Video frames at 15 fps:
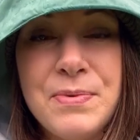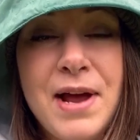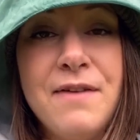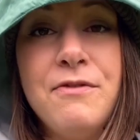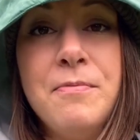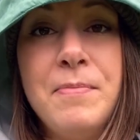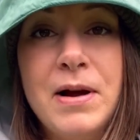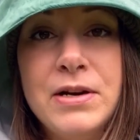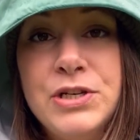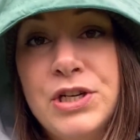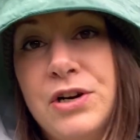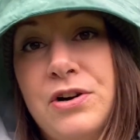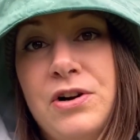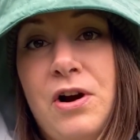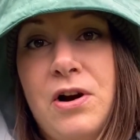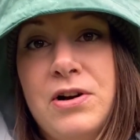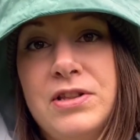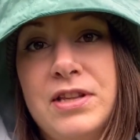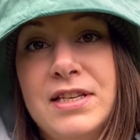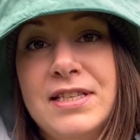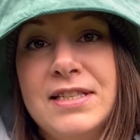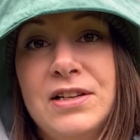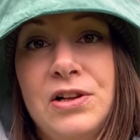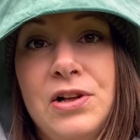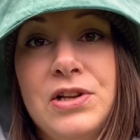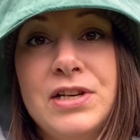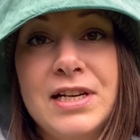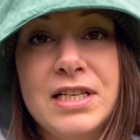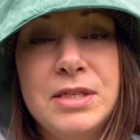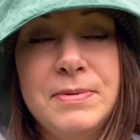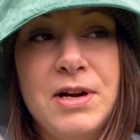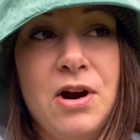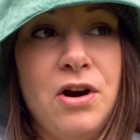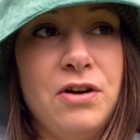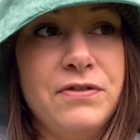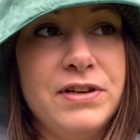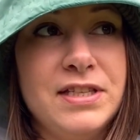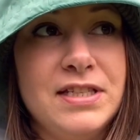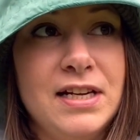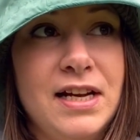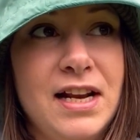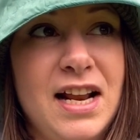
have a bunch in our garden that still need to be harvested,